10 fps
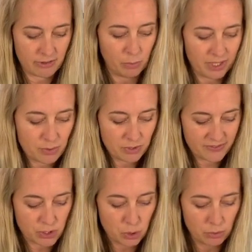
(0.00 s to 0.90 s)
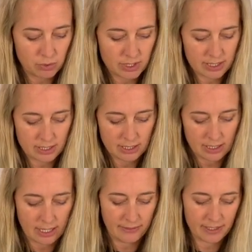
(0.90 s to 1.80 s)
This one's for tools
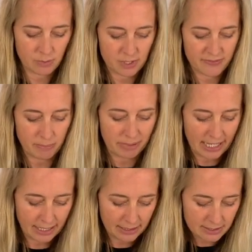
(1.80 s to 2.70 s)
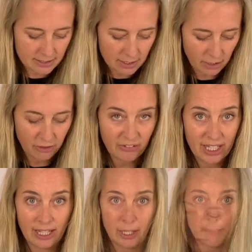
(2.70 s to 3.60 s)
and this one's for blades over
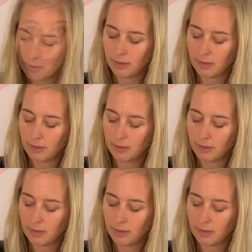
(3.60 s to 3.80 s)
here.